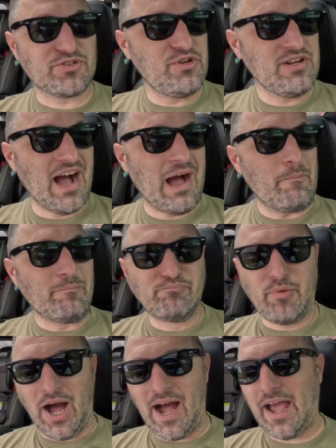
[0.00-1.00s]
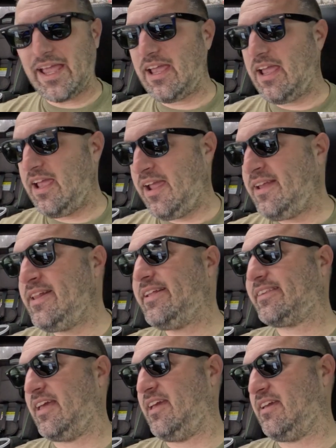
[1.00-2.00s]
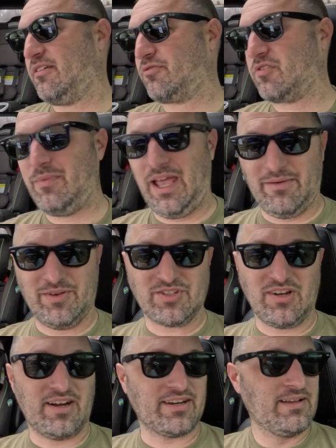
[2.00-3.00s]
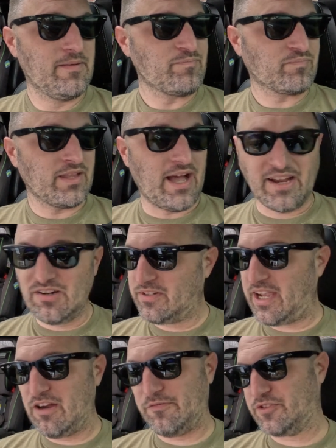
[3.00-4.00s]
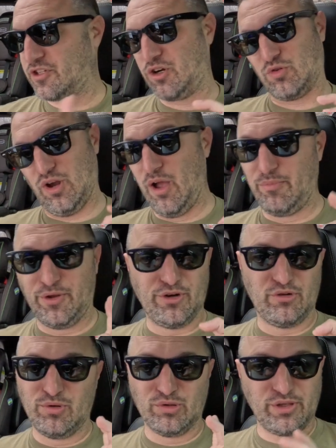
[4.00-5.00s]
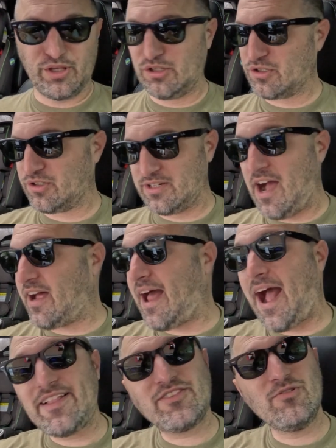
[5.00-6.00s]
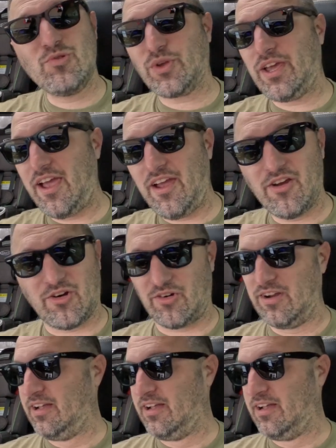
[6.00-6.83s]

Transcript: Do not buy anything from Amazon. I don't care if it's a reputable dealer or not. I don't care.